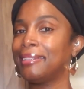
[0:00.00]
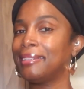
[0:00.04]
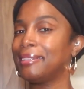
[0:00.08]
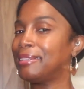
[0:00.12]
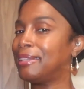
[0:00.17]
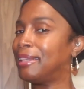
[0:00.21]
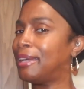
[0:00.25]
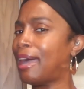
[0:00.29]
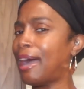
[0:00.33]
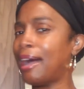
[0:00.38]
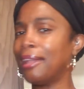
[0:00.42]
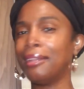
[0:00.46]

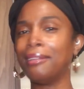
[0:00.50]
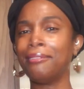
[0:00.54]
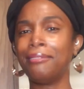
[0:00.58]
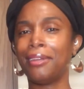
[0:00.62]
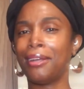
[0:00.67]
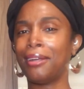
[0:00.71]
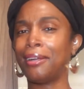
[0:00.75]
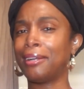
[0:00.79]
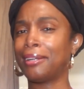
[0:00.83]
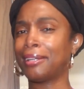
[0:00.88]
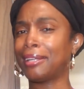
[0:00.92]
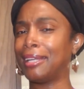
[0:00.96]
the aloe
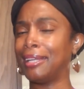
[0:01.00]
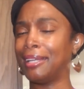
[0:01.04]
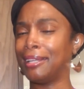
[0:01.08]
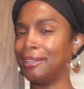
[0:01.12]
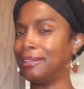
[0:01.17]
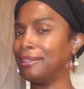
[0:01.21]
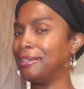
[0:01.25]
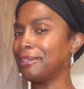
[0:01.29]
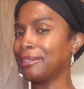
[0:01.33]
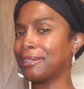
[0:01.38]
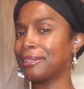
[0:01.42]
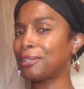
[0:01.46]
vera can
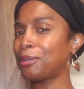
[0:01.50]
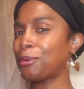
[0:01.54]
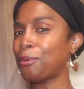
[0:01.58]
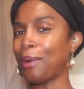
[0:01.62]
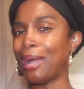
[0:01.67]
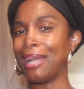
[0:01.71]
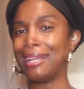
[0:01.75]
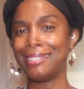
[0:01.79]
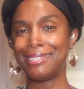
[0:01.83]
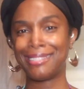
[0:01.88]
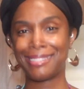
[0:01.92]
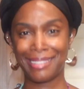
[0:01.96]
look
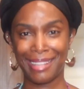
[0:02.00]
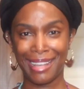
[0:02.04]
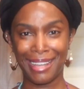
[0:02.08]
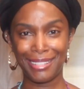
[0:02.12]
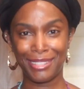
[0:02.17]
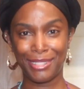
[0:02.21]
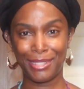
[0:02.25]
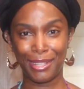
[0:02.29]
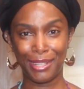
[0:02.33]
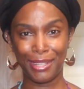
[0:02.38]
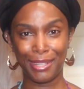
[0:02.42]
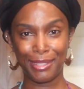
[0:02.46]
quite
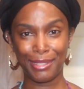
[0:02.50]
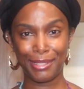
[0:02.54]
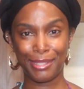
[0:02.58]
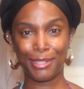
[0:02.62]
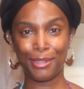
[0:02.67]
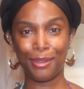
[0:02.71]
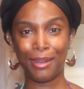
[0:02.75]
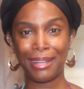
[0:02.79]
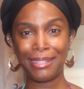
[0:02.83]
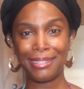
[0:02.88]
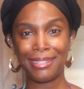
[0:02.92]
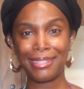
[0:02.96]
sketchy.
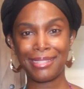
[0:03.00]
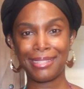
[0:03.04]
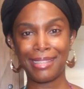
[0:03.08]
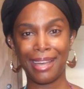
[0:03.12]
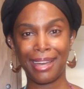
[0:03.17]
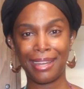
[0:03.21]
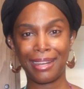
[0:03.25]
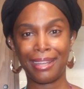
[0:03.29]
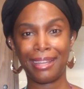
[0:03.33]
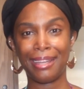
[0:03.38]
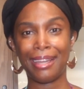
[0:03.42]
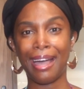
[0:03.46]
So I
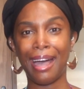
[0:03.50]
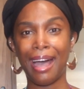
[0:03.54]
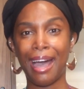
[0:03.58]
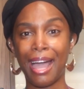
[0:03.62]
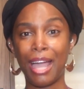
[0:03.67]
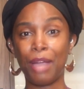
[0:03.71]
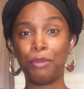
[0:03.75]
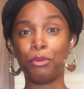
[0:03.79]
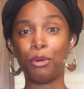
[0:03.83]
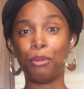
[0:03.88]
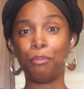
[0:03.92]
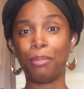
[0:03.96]
decided
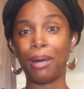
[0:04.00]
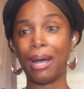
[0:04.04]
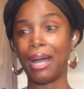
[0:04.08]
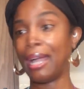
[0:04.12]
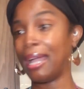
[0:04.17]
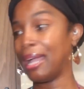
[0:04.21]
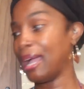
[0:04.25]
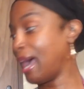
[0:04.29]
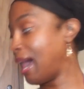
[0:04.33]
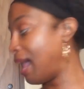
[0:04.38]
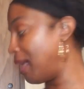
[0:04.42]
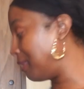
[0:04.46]
I will
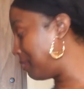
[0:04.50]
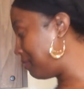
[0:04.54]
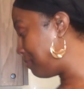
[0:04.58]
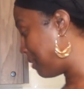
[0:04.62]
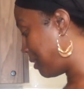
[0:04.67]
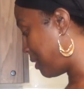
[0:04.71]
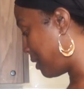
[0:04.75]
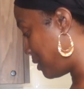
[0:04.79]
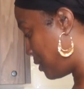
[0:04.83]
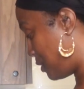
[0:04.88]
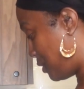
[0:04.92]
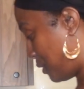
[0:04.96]
buy aloe
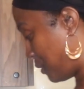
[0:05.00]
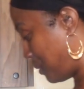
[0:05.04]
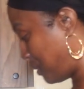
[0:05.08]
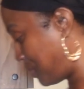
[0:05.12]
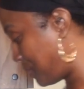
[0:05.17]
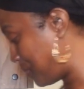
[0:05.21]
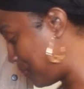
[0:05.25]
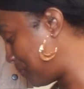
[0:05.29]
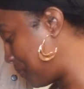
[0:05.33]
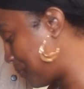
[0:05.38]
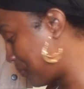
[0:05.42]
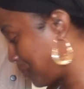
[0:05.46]
vera
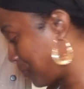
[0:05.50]
juice.